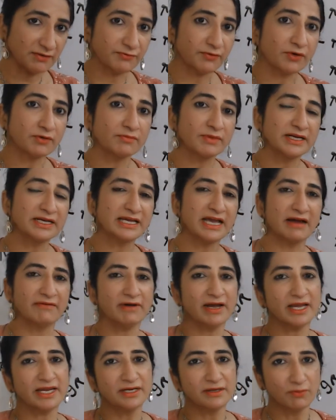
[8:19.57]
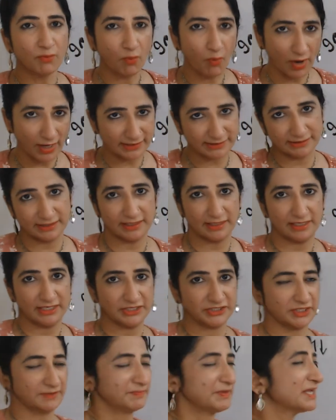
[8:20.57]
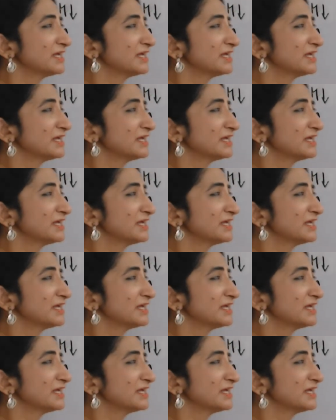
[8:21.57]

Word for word: for money have a inverse relation.